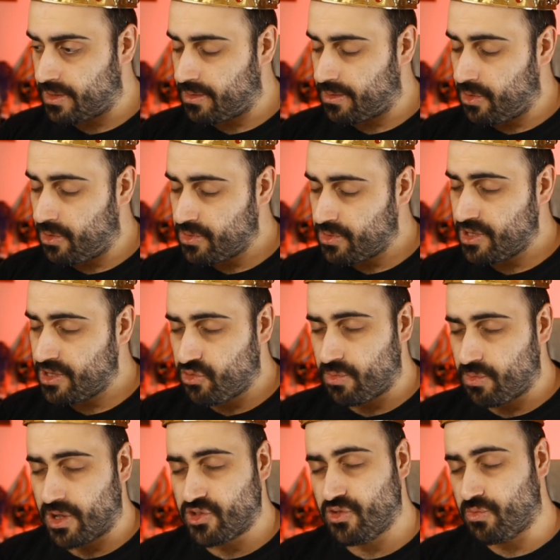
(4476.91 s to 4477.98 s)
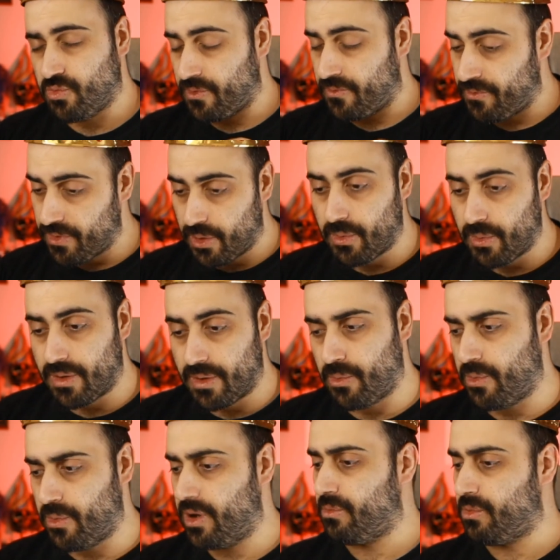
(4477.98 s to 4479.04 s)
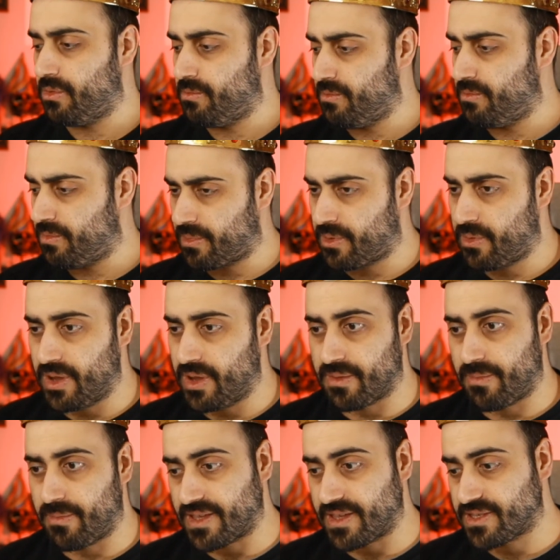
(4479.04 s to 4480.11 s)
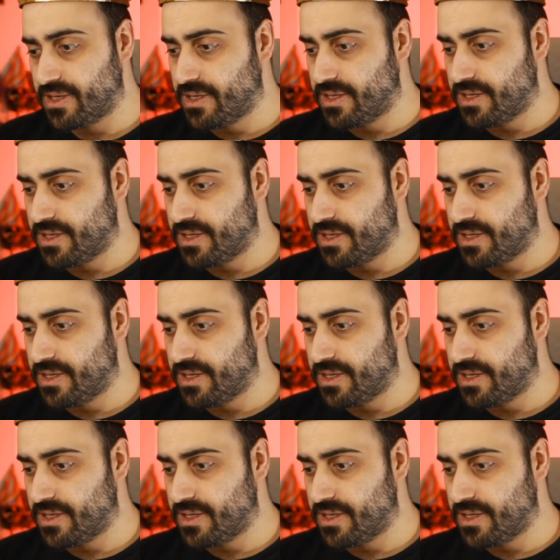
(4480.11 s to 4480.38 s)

loading it too much, it will flow everywhere, it will create a mess.